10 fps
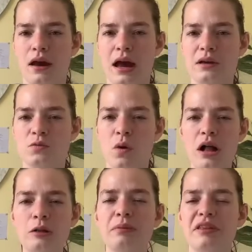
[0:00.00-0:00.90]
as
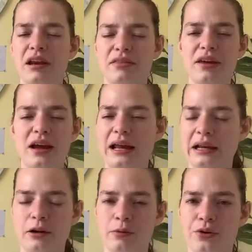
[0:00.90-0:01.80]
well. But then I think I
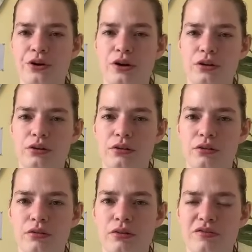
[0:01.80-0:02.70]
ended up going on
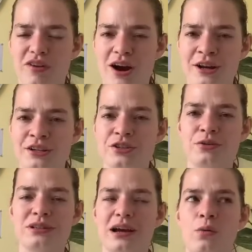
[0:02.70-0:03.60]
the Friday, so it
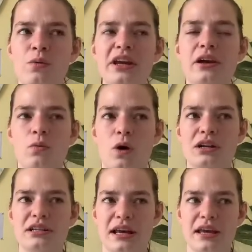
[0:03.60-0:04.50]
was like a week and 1
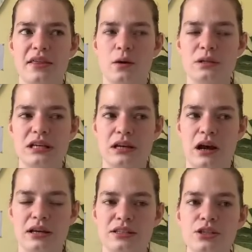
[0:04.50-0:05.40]
day that I was in
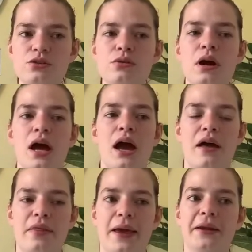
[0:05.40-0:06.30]
ICU,
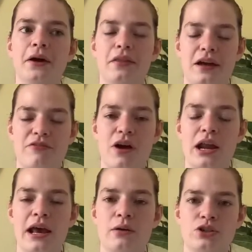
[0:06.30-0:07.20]
and then that
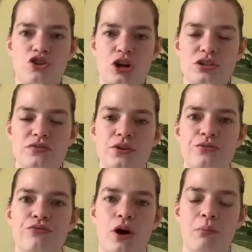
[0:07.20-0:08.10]
Friday I was transferred
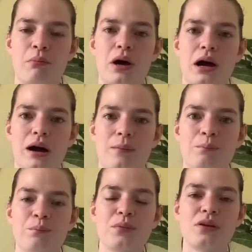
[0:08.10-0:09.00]
from
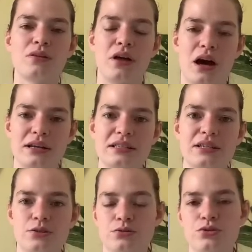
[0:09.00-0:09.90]
the
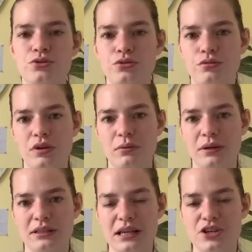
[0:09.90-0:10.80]
ICU to the
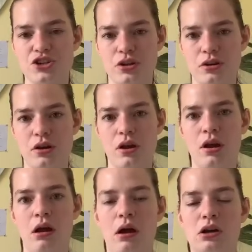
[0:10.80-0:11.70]
rehabilitation
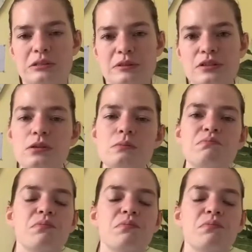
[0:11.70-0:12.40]
hospital.